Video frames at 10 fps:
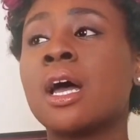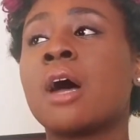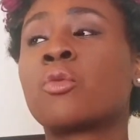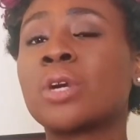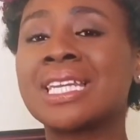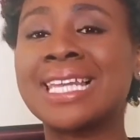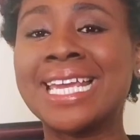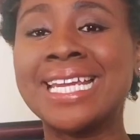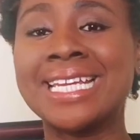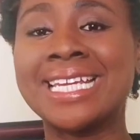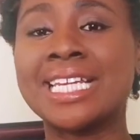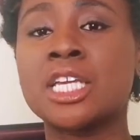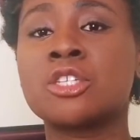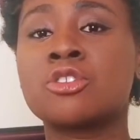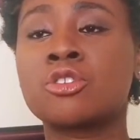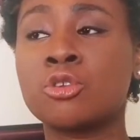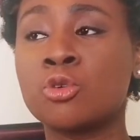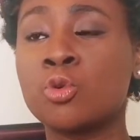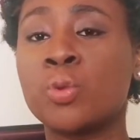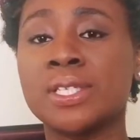related to
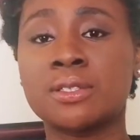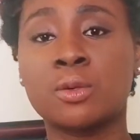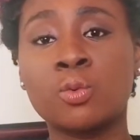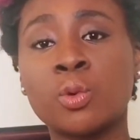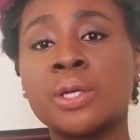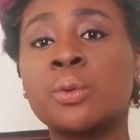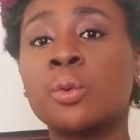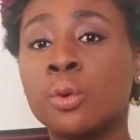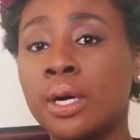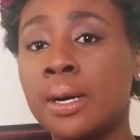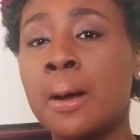what's going on.